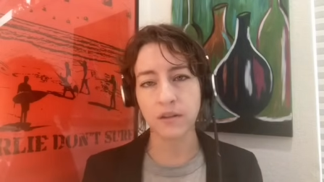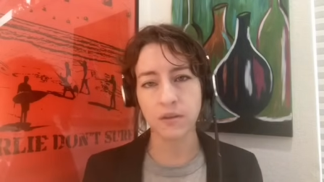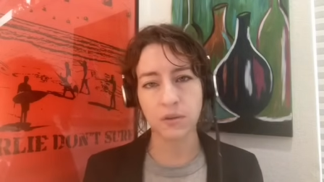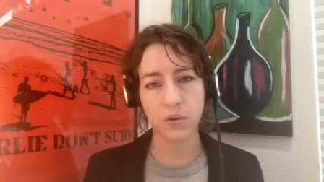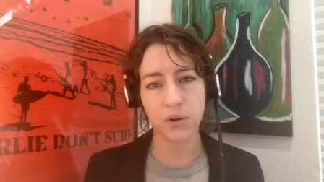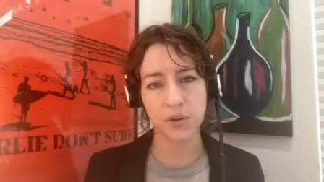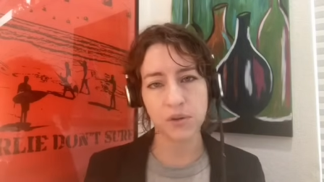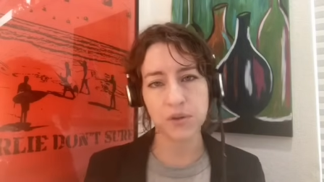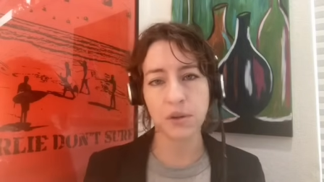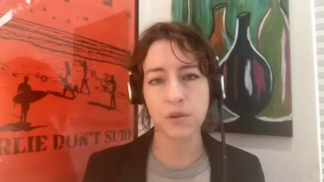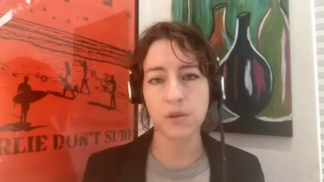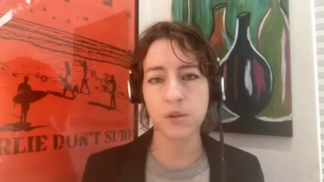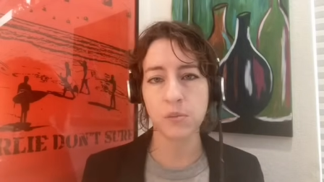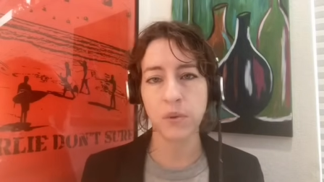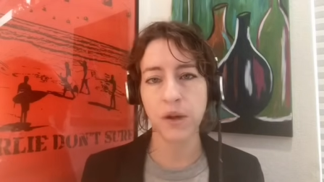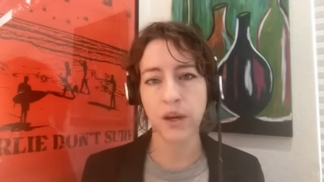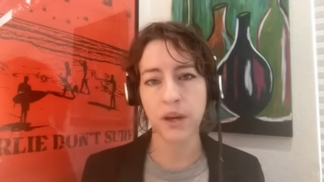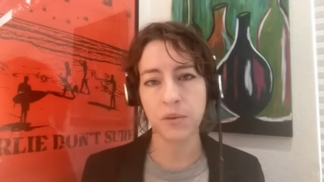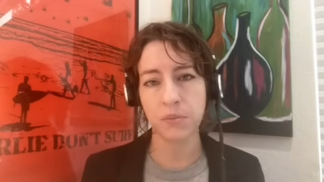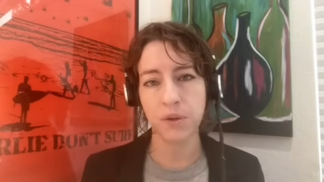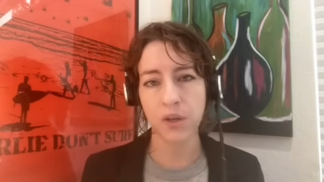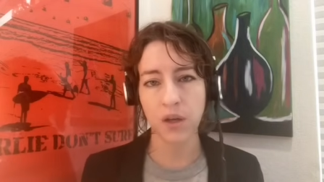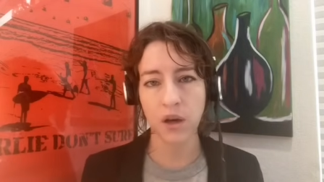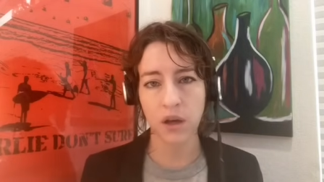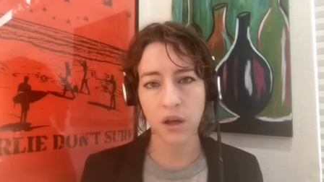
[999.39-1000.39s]
who also goes by
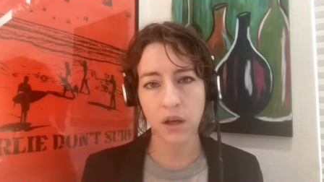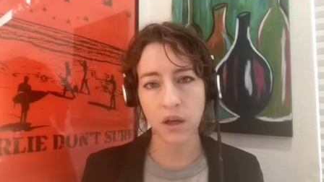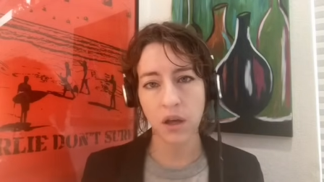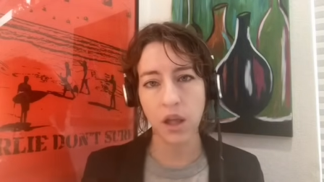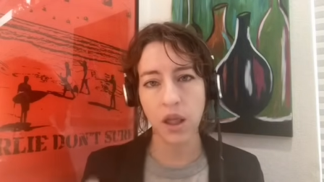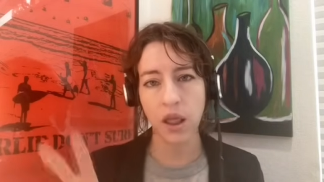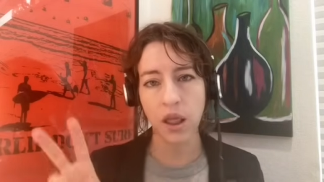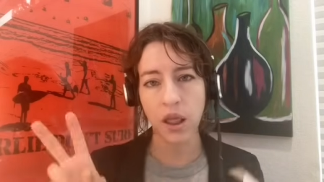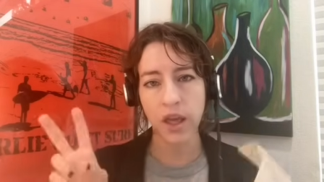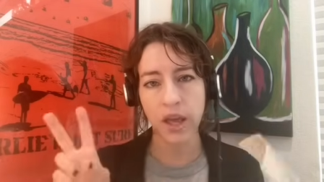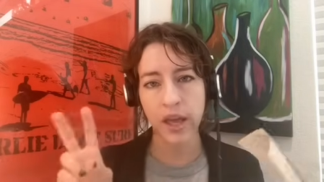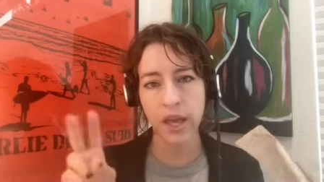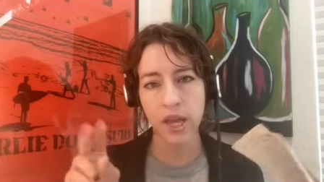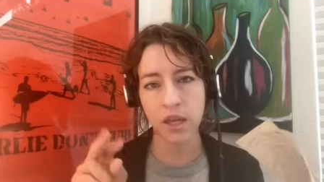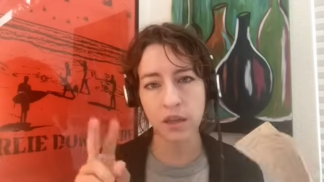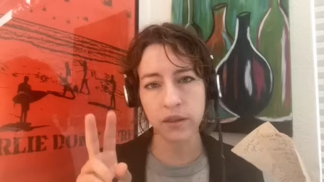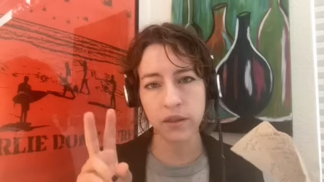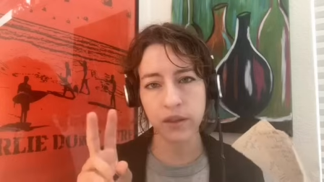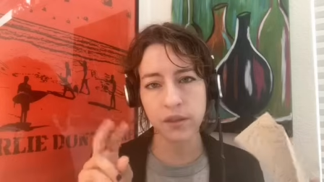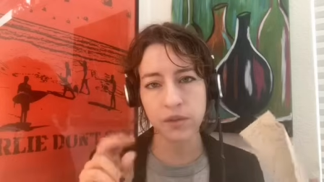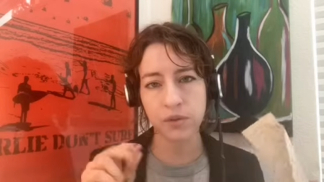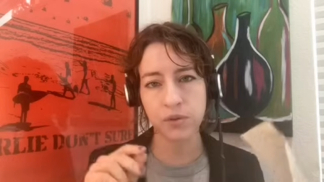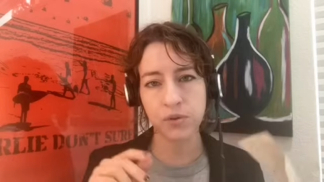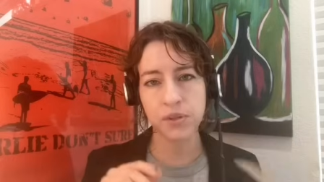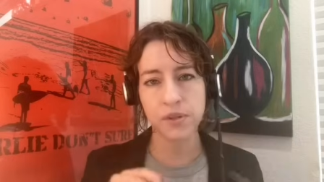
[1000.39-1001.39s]
Bianca Elaine,
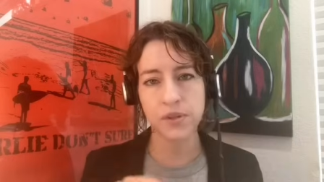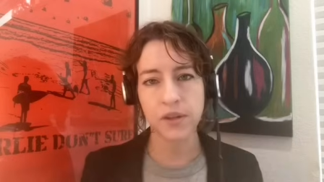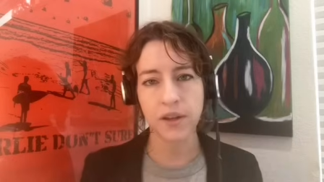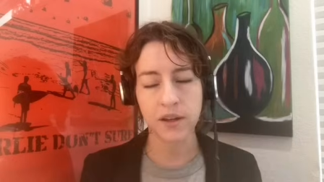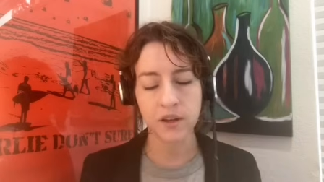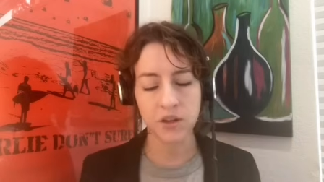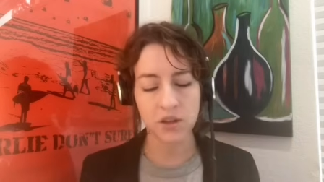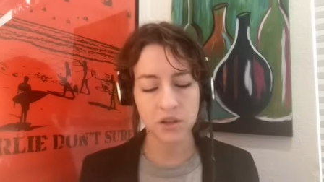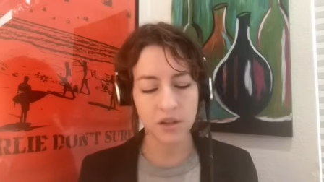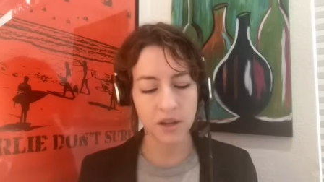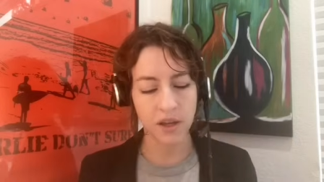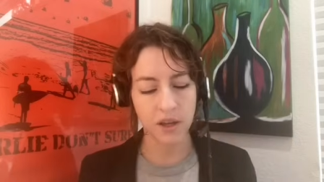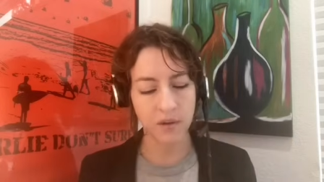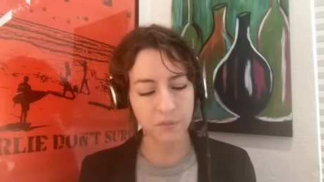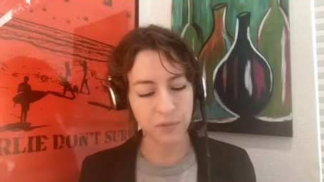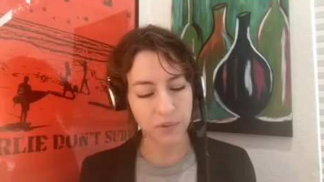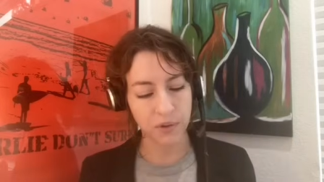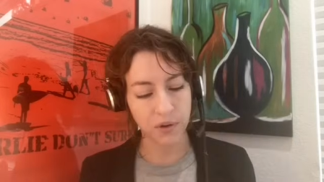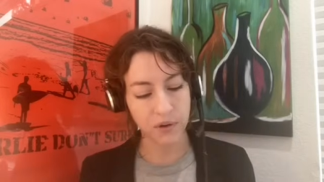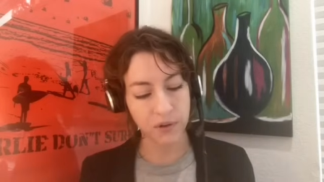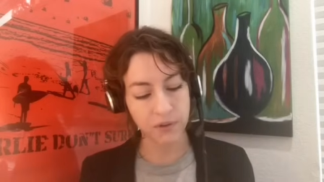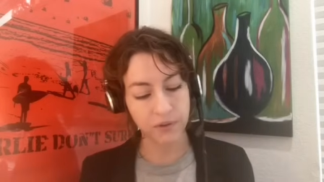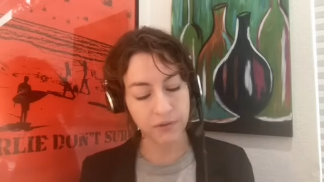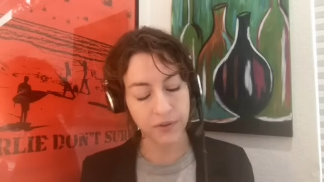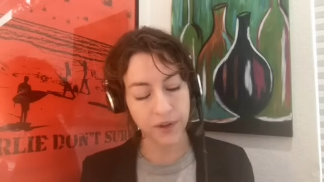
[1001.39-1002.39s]
that's her stage name for
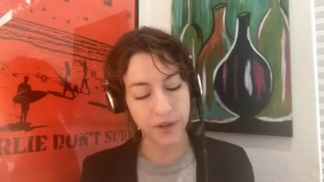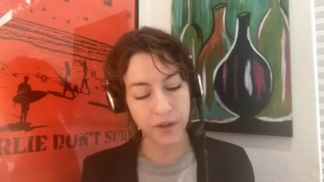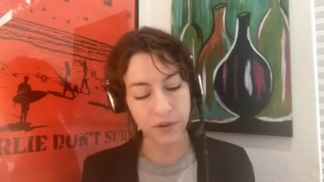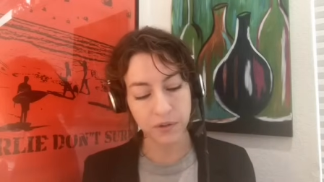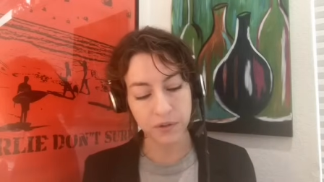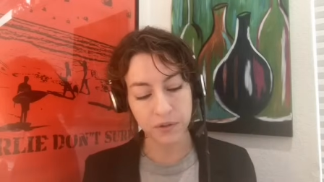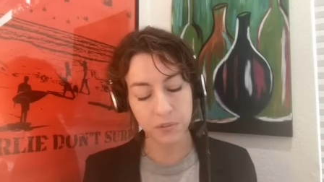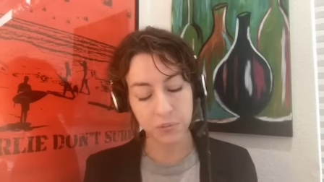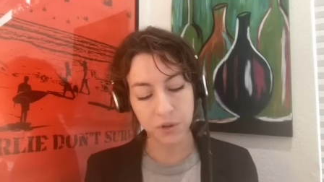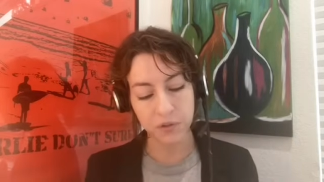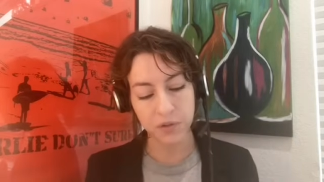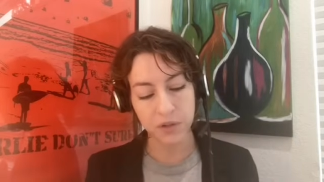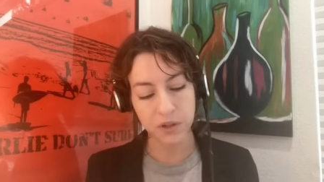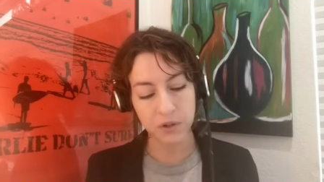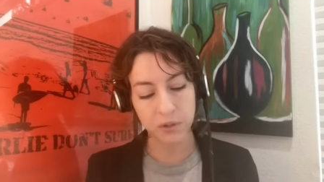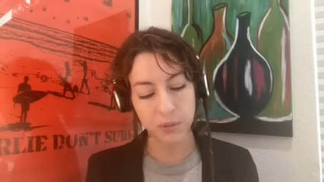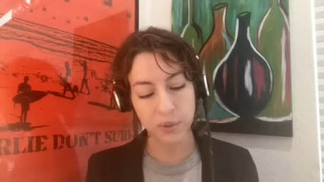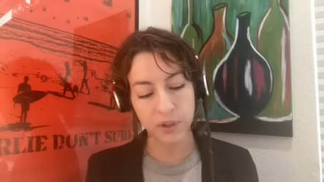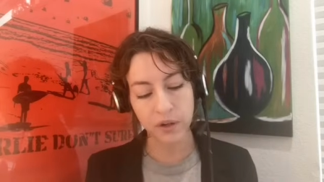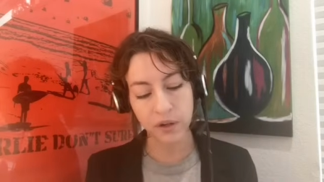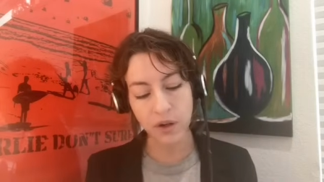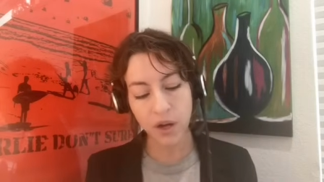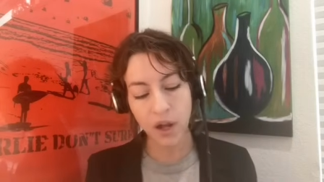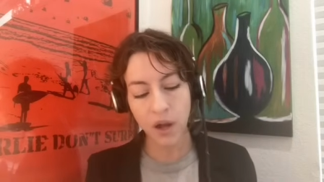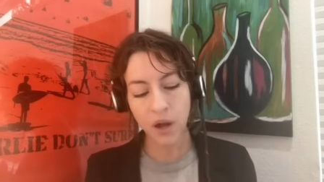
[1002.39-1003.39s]
her failed movie
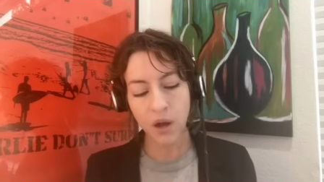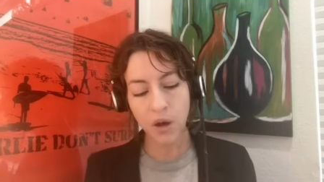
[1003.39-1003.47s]
career,